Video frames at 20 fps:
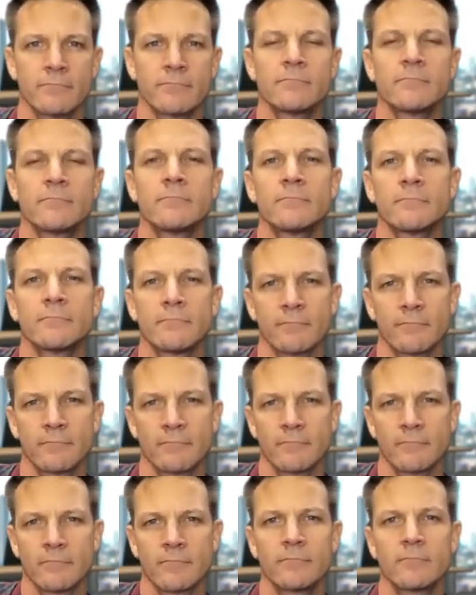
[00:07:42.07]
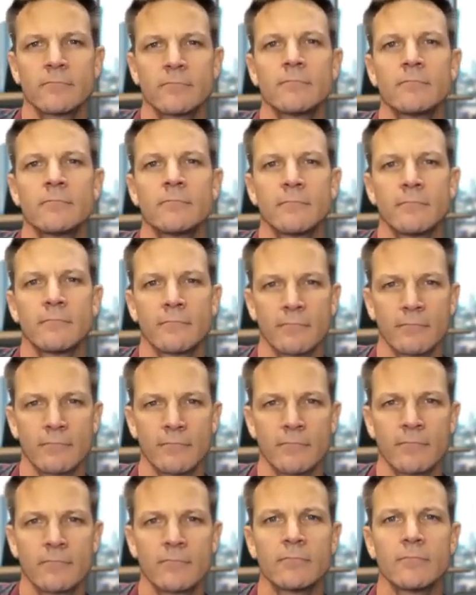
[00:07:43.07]

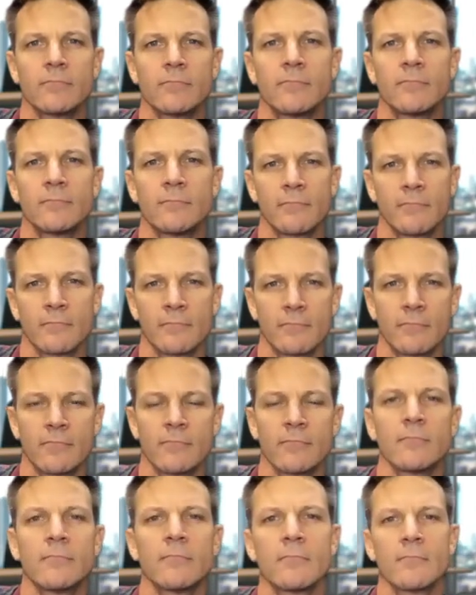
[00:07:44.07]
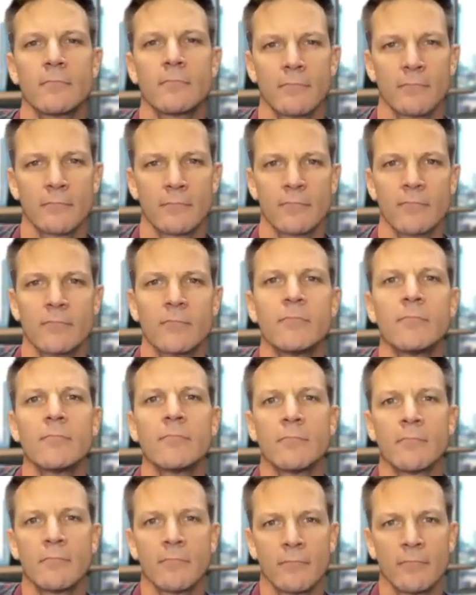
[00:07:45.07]

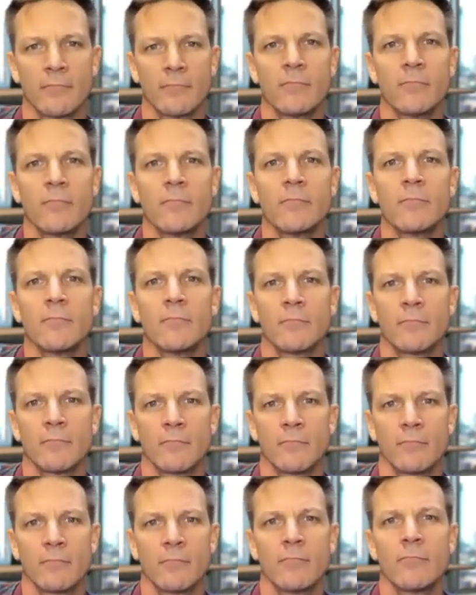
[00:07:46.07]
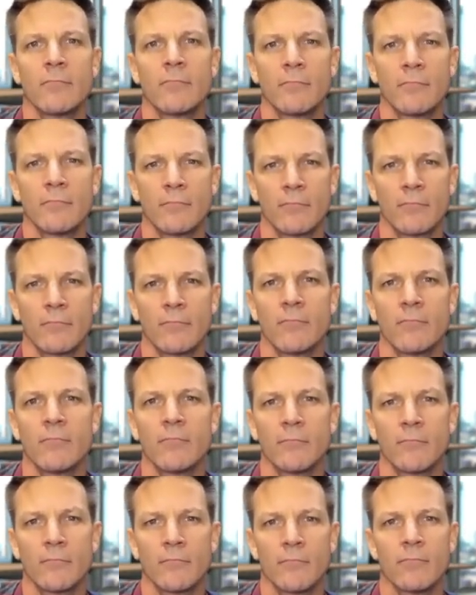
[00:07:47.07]

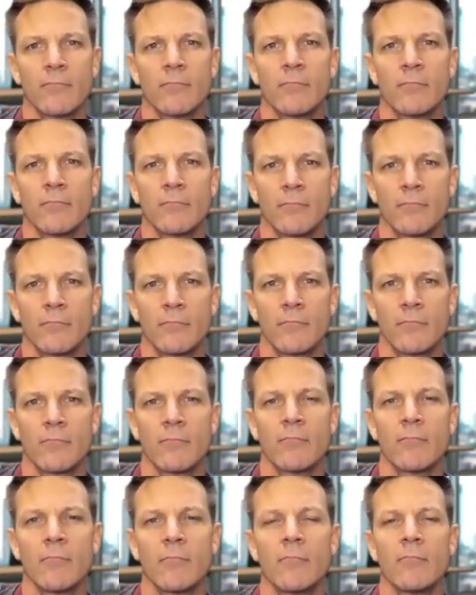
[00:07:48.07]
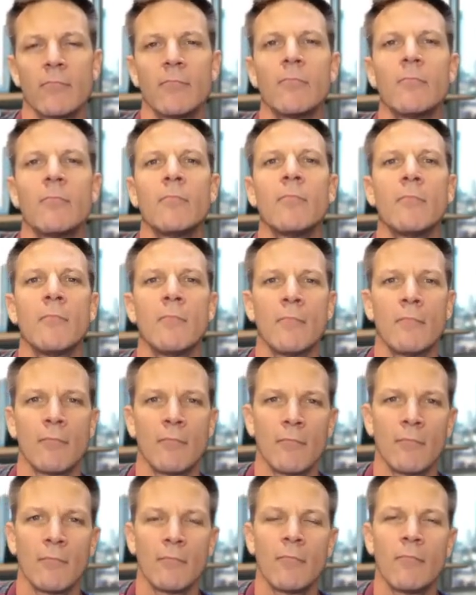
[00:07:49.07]
This person isn't speaking.